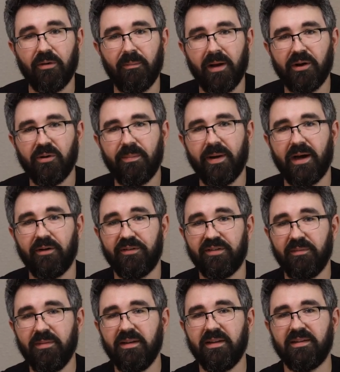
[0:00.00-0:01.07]
or a monopod or
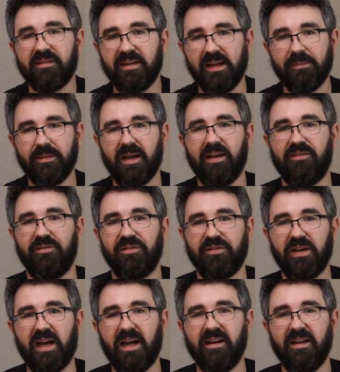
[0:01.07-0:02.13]
something to stabilize your
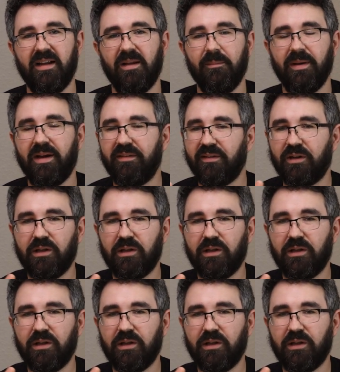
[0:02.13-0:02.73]
shot, because the